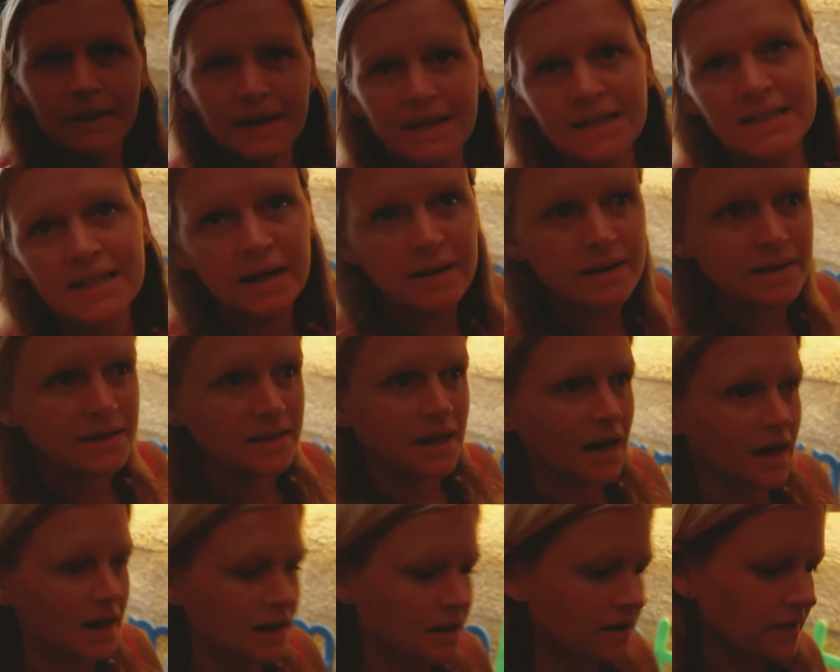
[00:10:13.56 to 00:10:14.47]
go back and sit
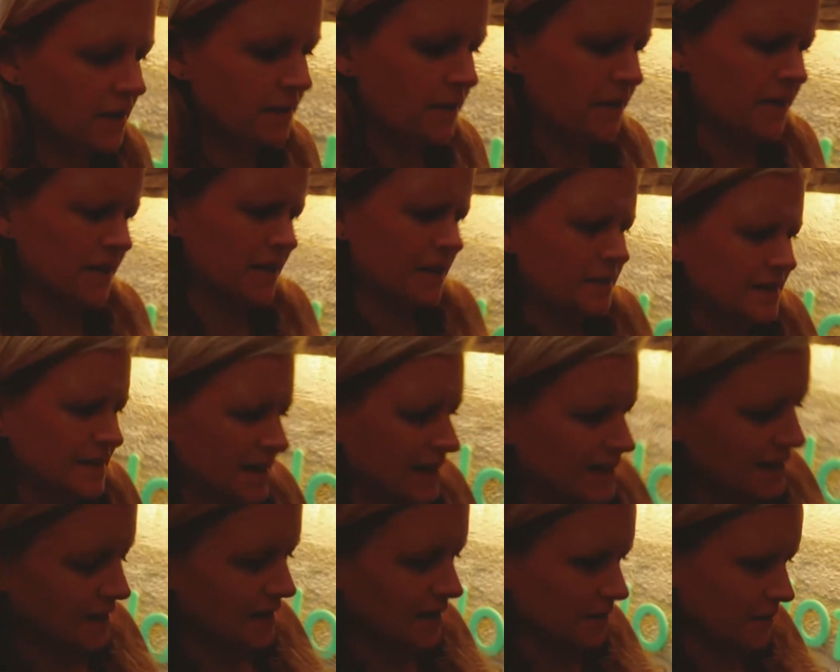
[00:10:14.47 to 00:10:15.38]
outside, although I think it was
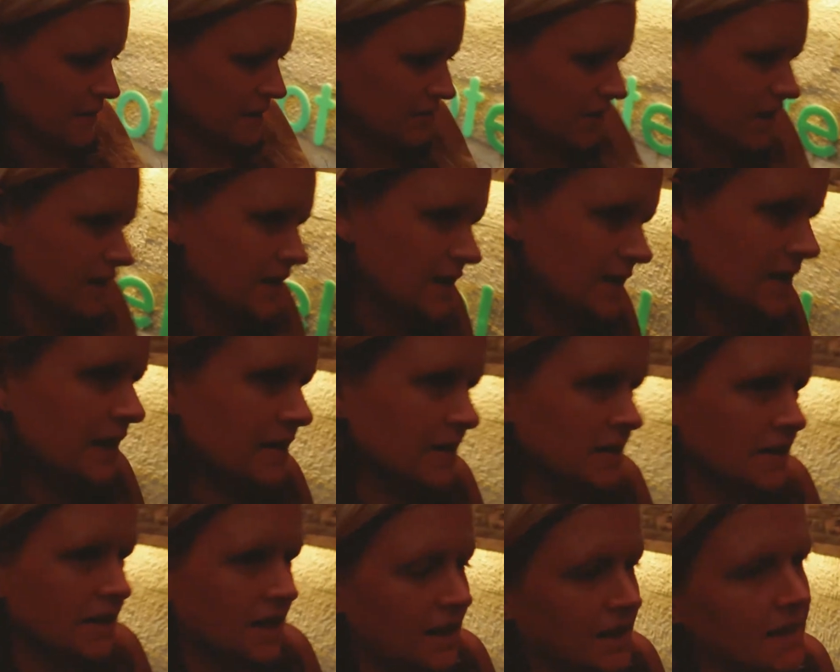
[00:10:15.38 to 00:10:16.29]
last night we tried to sit
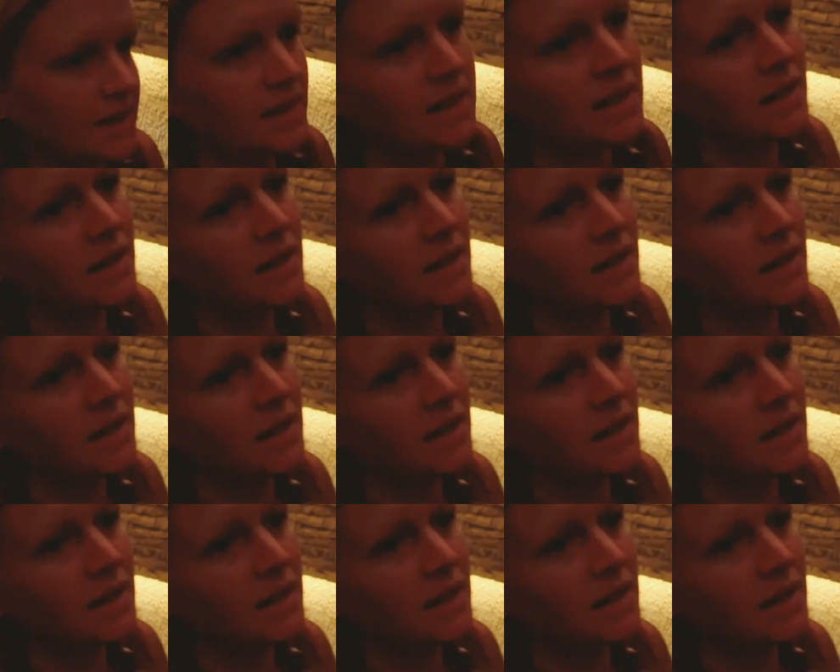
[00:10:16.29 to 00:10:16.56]
outside.